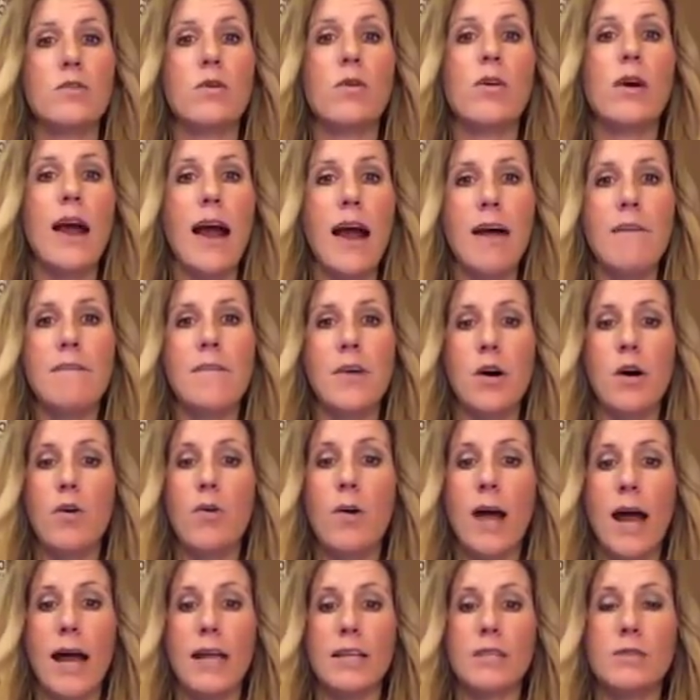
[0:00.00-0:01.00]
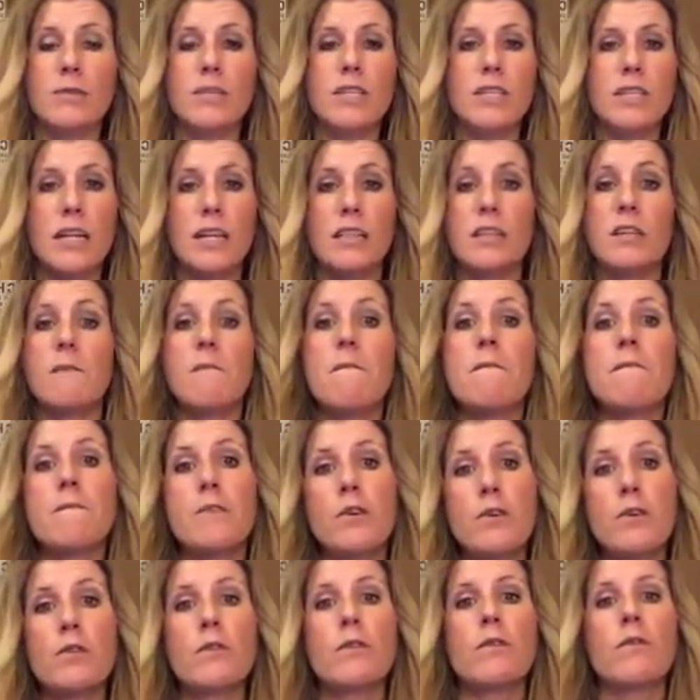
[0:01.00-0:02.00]
or FOS, which is actually
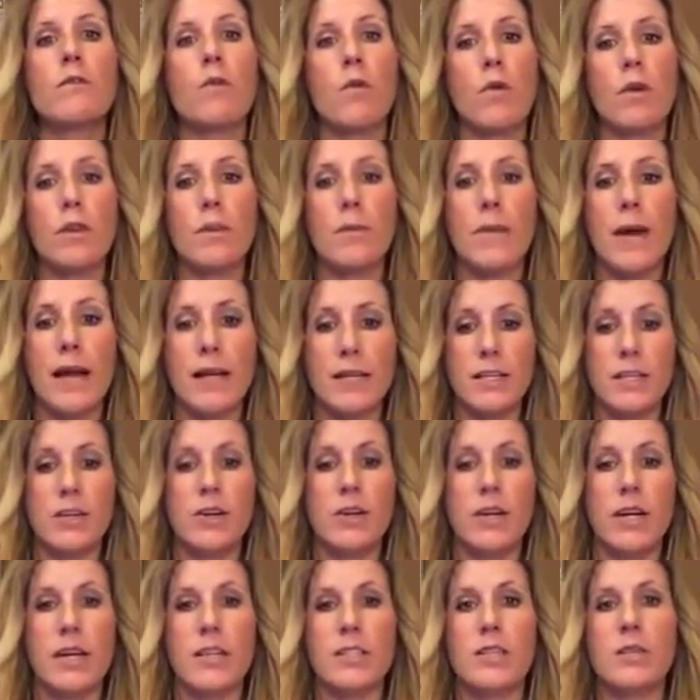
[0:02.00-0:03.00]
food for the bacteria.